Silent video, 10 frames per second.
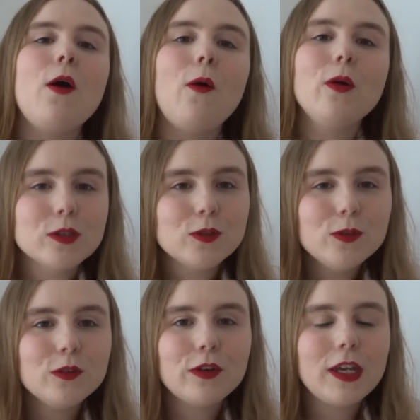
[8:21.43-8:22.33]
Also, do
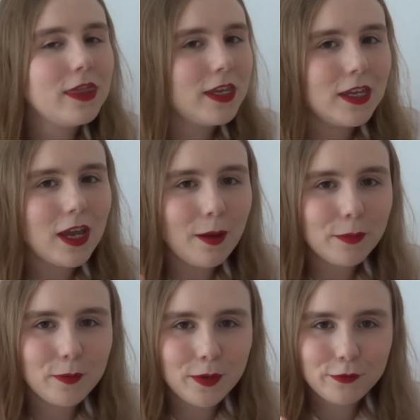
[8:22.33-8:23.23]
not forget the
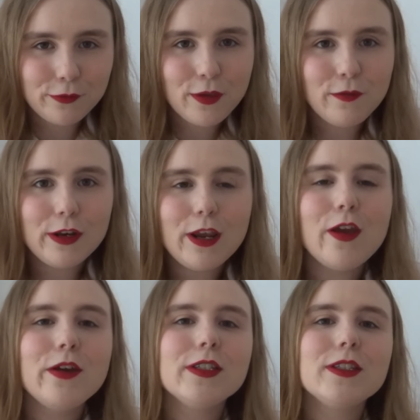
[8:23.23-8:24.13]
upcoming 3
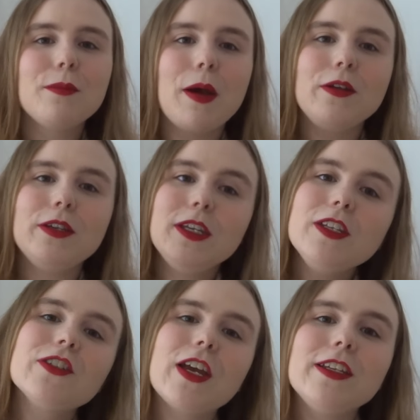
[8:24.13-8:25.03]
videos about
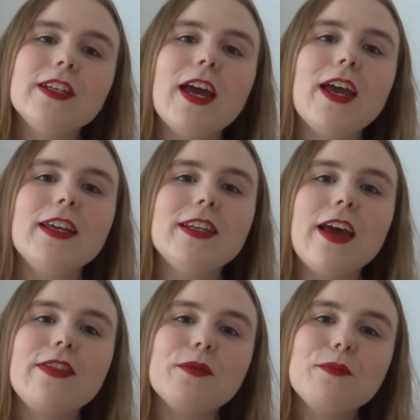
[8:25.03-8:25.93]
each candidate
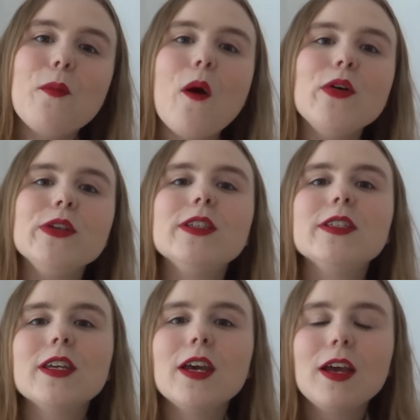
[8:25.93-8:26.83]
and the most